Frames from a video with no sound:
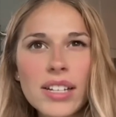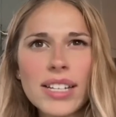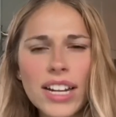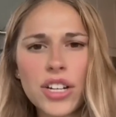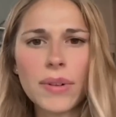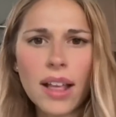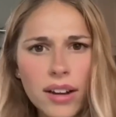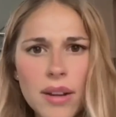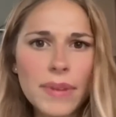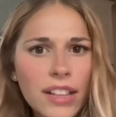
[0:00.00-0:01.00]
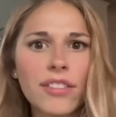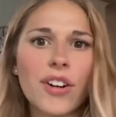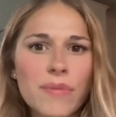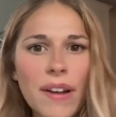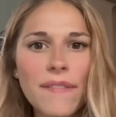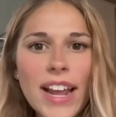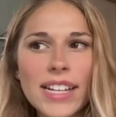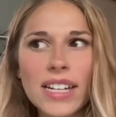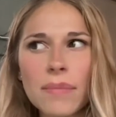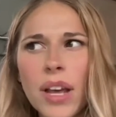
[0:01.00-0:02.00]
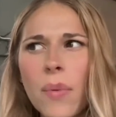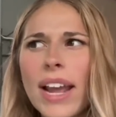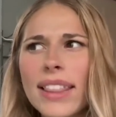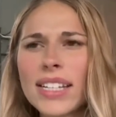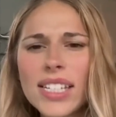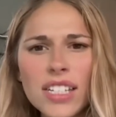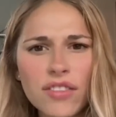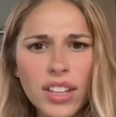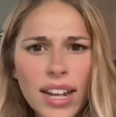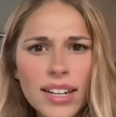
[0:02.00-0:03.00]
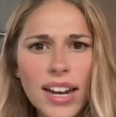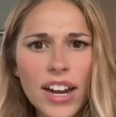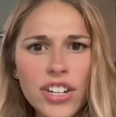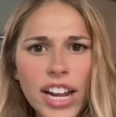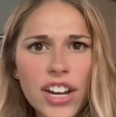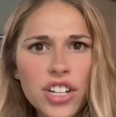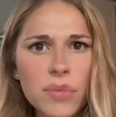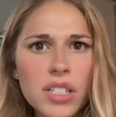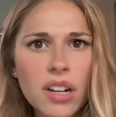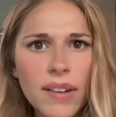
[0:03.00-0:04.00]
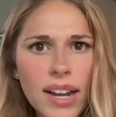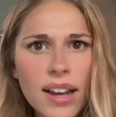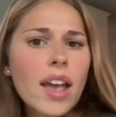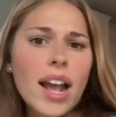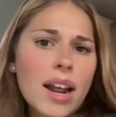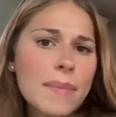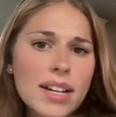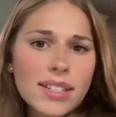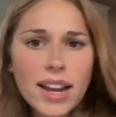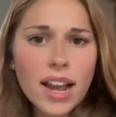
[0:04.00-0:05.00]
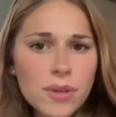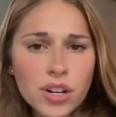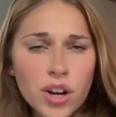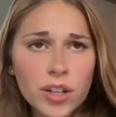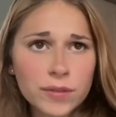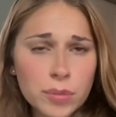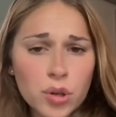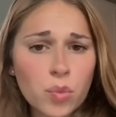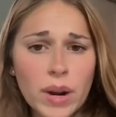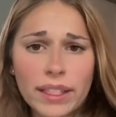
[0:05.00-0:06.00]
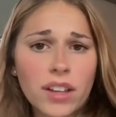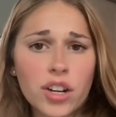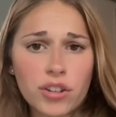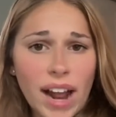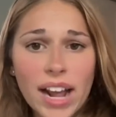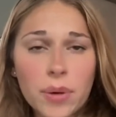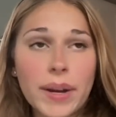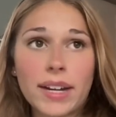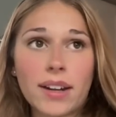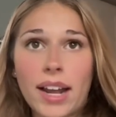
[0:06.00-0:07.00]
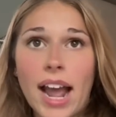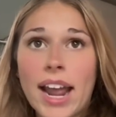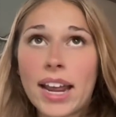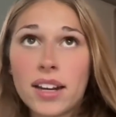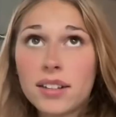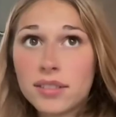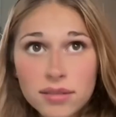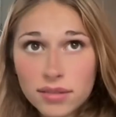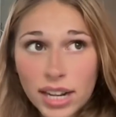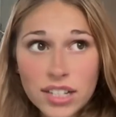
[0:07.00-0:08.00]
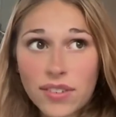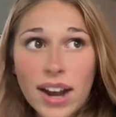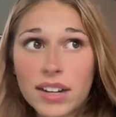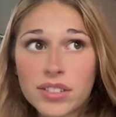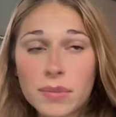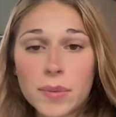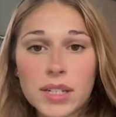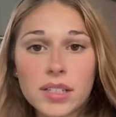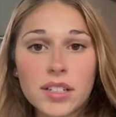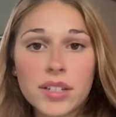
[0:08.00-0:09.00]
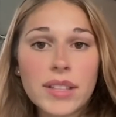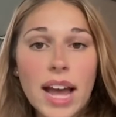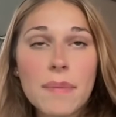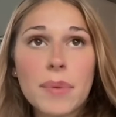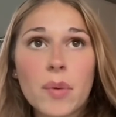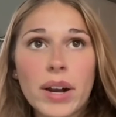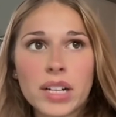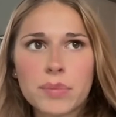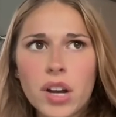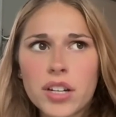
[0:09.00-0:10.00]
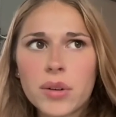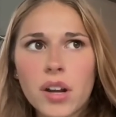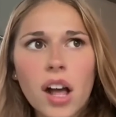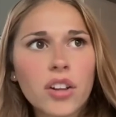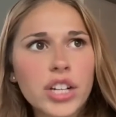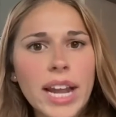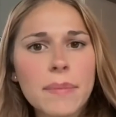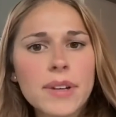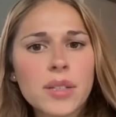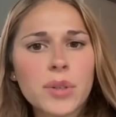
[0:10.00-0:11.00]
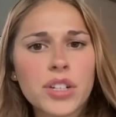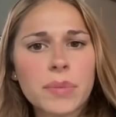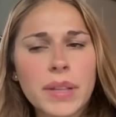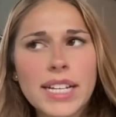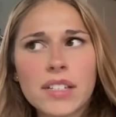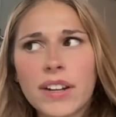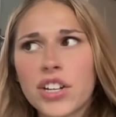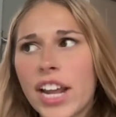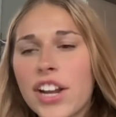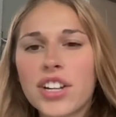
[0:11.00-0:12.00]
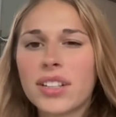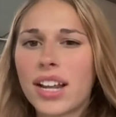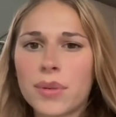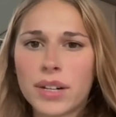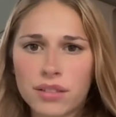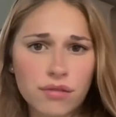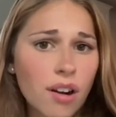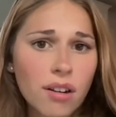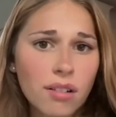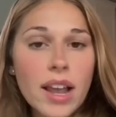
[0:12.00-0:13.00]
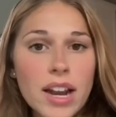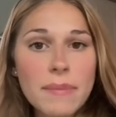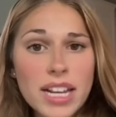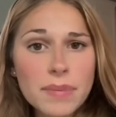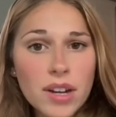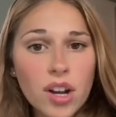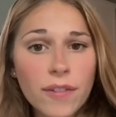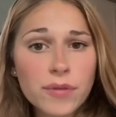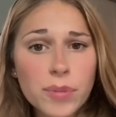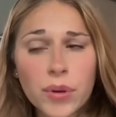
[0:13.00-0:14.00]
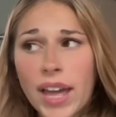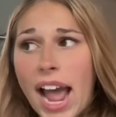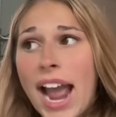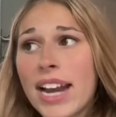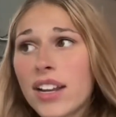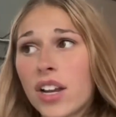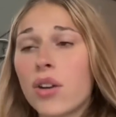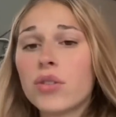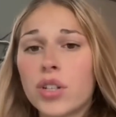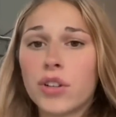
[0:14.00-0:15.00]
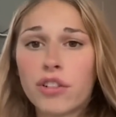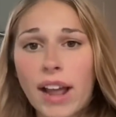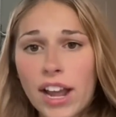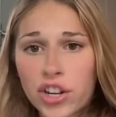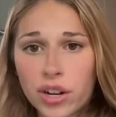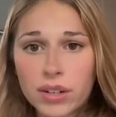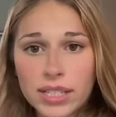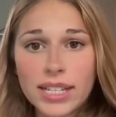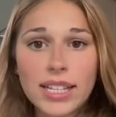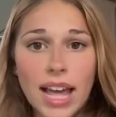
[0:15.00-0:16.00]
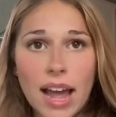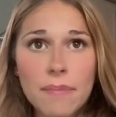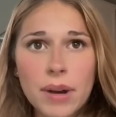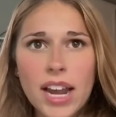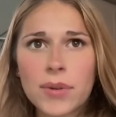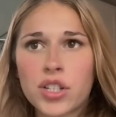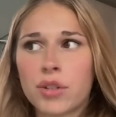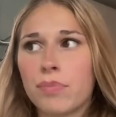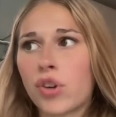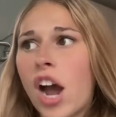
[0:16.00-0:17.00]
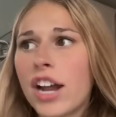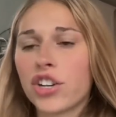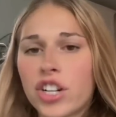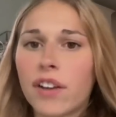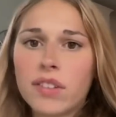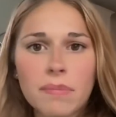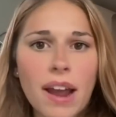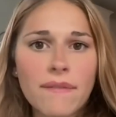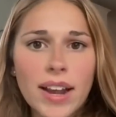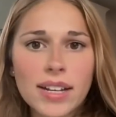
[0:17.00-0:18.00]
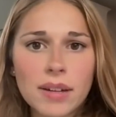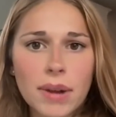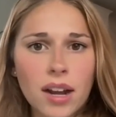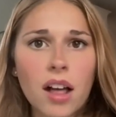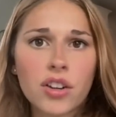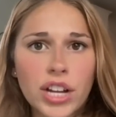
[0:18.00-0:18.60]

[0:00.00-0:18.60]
sexuality being thrown in my face, and I'm like, wait, this isn't related to education, what's going on? And I'm not saying I was uncomfortable with a drag queen, like I, that's fine if someone wants to do that, but when it's brought to a college campus, which is a place of education, that's when it's wrong. And it makes me uncomfortable that I didn't go to a drag show to see that, but it was just brought and shoved in my face on my college